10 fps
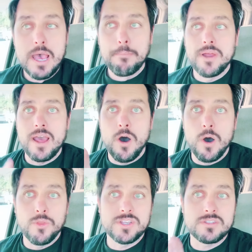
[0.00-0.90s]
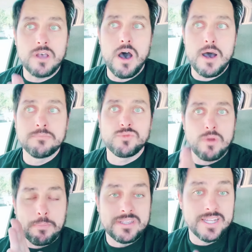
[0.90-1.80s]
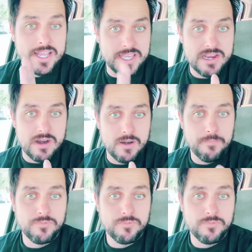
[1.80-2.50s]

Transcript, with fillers: But all the Psalms represent a year.